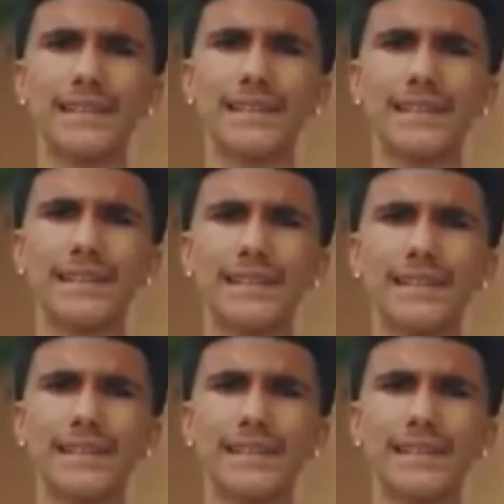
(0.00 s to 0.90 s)

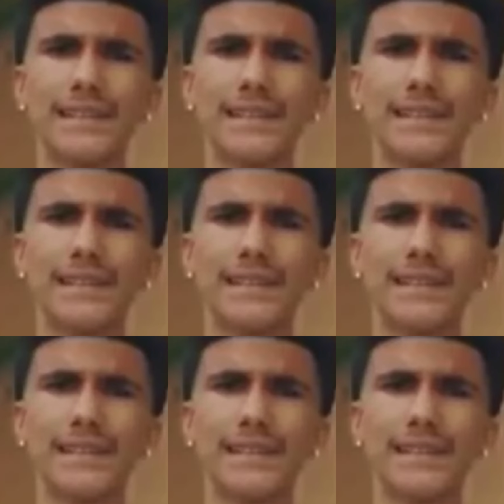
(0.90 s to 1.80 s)

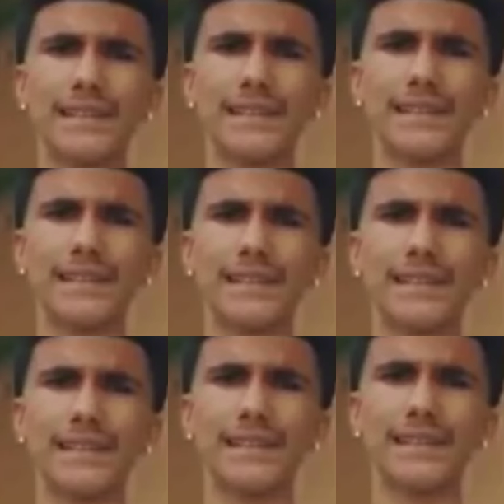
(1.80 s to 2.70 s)

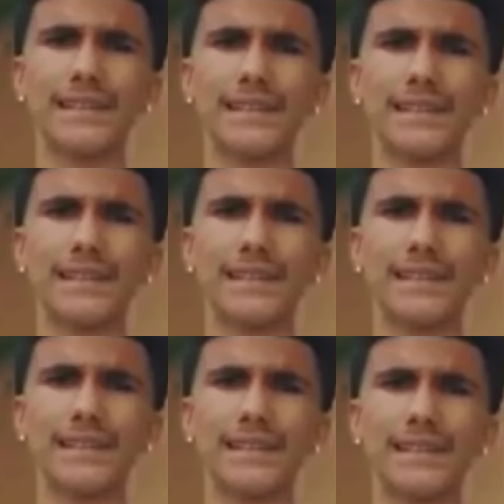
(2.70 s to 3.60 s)

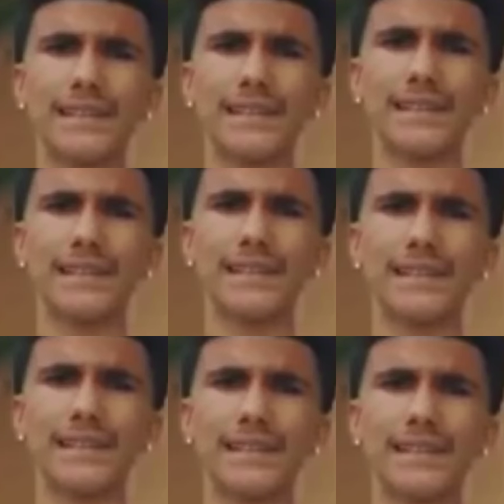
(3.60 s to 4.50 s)
No words are spoken by the person on screen.